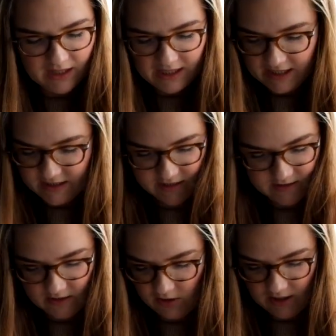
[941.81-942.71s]
It
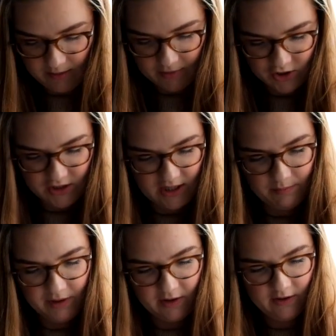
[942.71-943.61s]
doesn't look like much yet
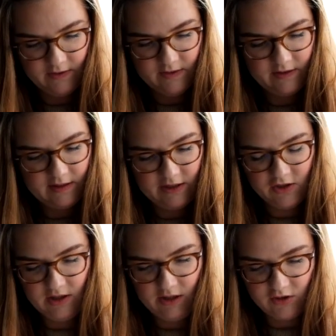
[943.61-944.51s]
because it's
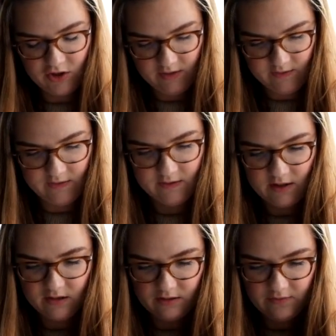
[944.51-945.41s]
literally just the
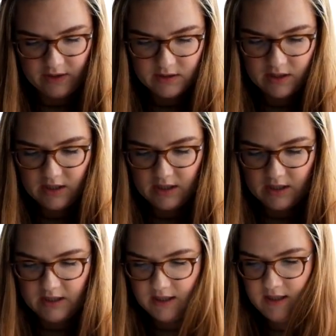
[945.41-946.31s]
start of it.
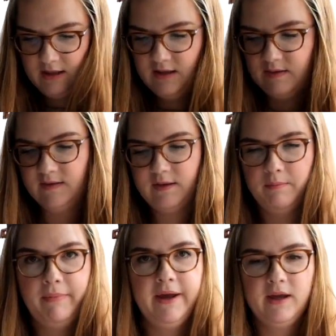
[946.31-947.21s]
Uh, this is the
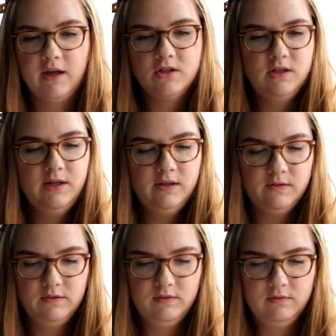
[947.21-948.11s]
back actually,
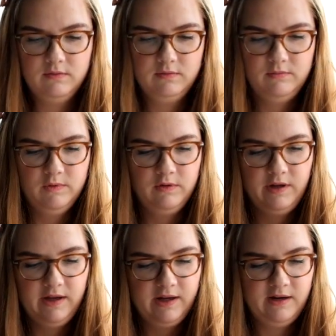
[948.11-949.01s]
so I'm
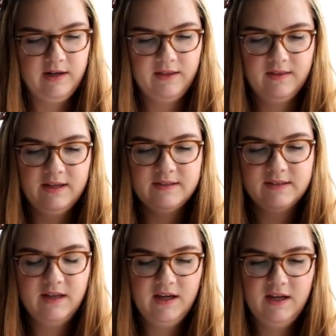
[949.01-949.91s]
looking at it like this.
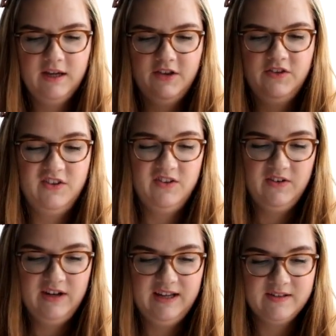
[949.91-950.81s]

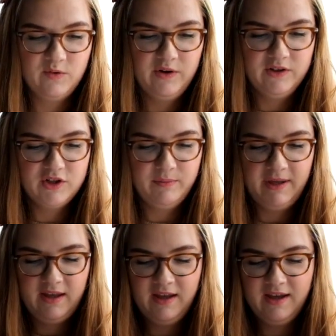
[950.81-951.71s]
So it's going to
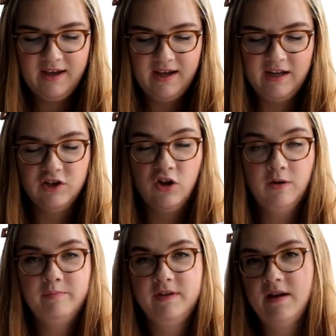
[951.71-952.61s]
be a
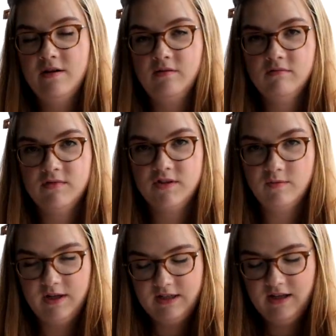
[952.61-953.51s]
top-down
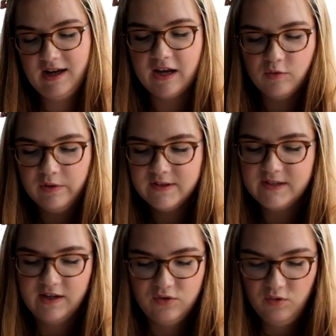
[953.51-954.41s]
sweater. I don't want to
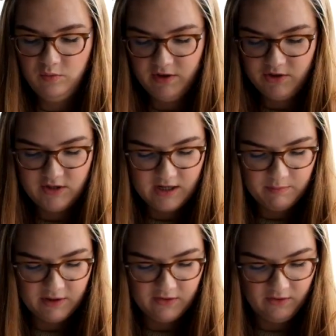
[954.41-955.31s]
say too much yet
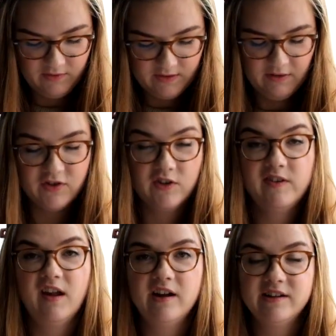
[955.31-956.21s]
because obviously I've just
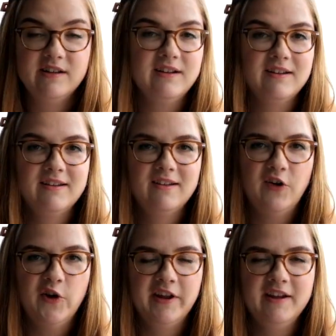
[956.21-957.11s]
started
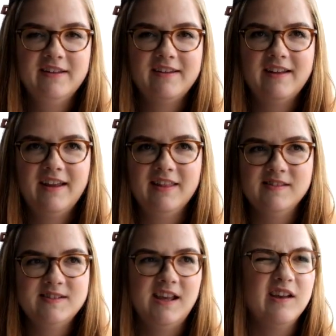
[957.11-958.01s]
on it and
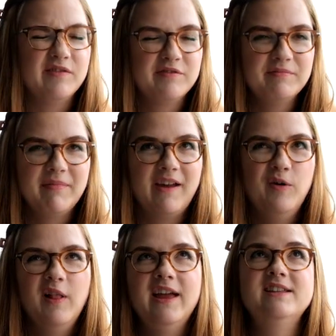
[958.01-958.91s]
see if my
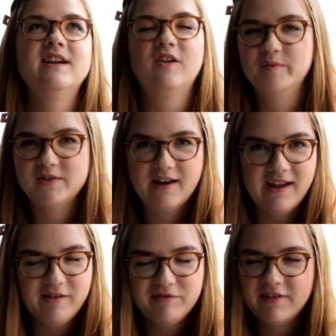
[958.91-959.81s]
whole idea comes to
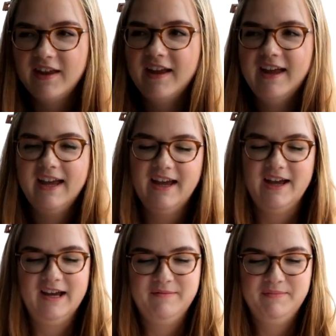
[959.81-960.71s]
life.
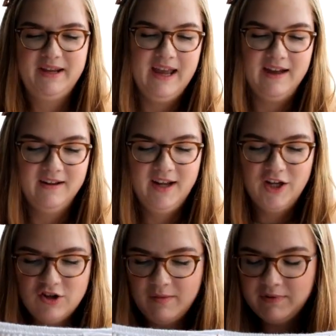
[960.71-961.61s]
Um, but yeah,
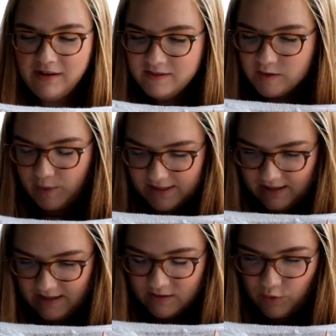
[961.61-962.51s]
top-down sweater.
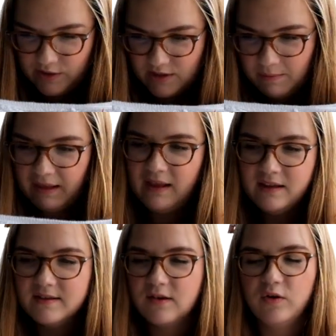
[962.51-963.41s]
It's going to be
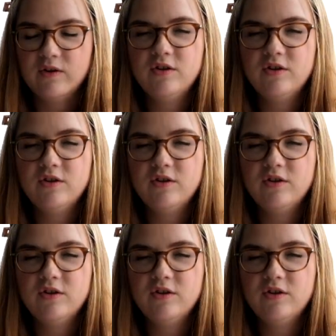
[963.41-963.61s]
it's going